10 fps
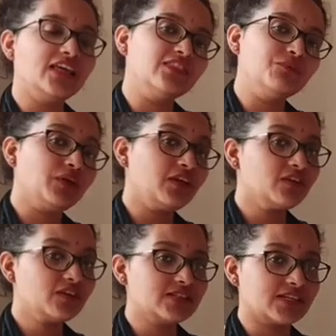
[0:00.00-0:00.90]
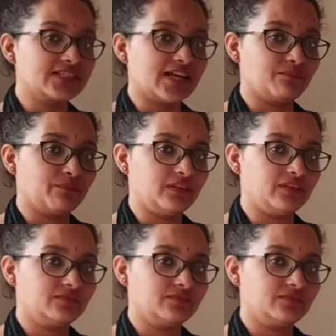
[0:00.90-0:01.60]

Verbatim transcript: in the previous example.